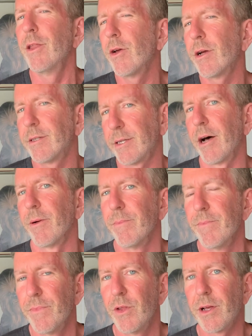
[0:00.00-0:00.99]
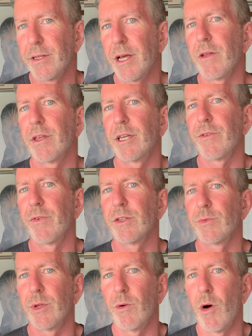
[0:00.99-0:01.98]
you could tell the
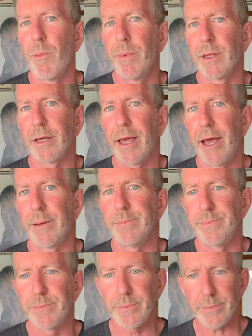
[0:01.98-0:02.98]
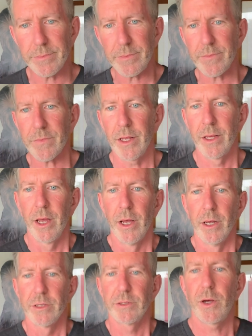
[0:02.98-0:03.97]
difference when you open the can.
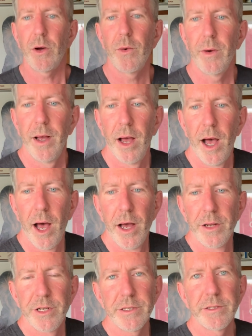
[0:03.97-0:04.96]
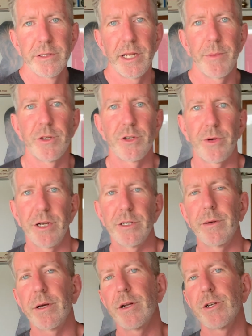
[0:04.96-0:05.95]
So just as a
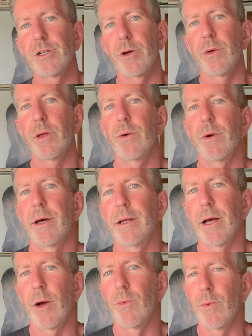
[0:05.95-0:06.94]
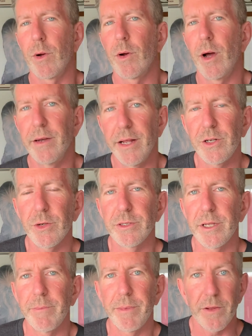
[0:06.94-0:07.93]
demonstration, I'm going to show you an
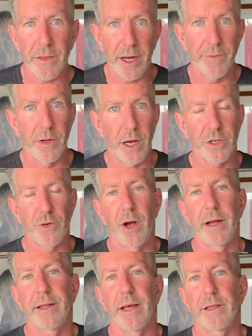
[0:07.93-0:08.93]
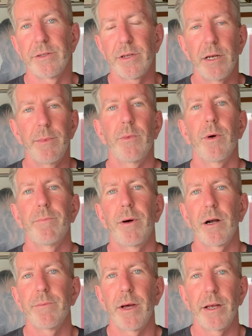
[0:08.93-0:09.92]
interesting beer that I have not tried yet. It's going to be
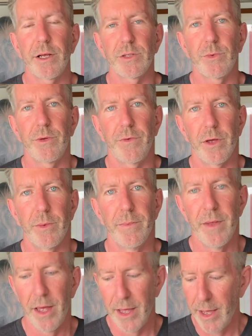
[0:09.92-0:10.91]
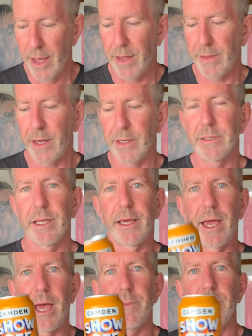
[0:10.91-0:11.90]
part of my next review. And that is the
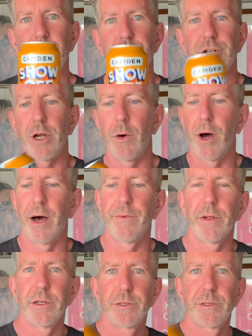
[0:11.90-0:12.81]
Camden Show Off. I'll